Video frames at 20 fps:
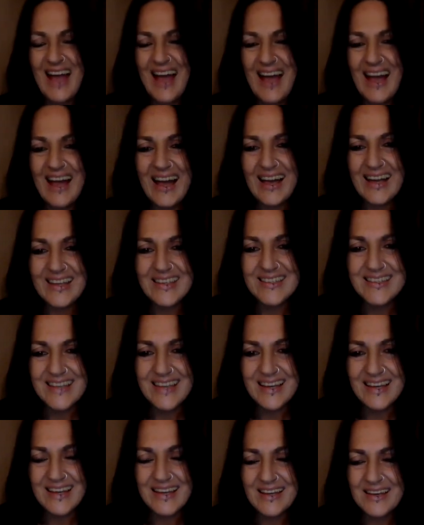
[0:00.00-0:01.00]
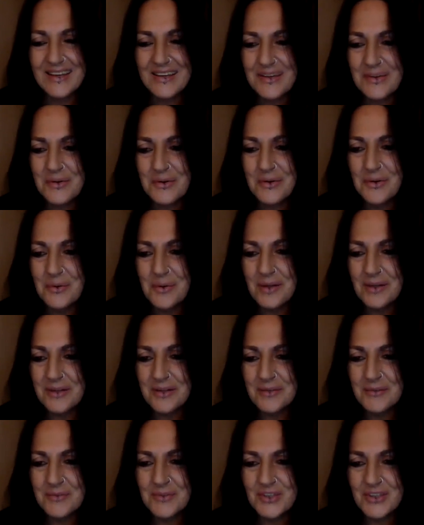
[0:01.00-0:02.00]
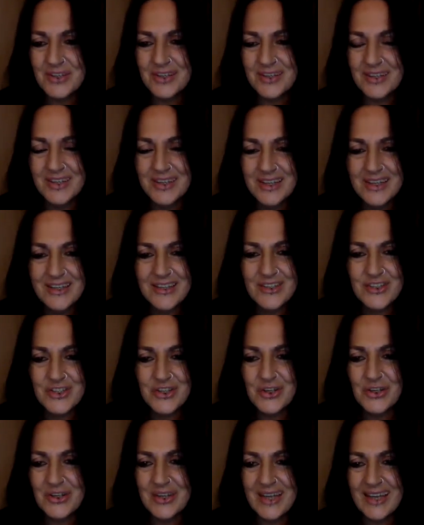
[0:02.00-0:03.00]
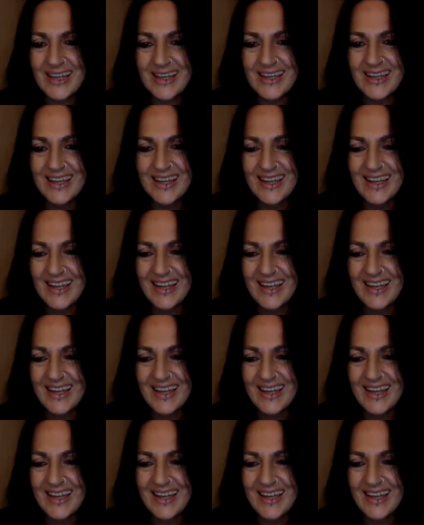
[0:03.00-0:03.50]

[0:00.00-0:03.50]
And you're all welcome to join in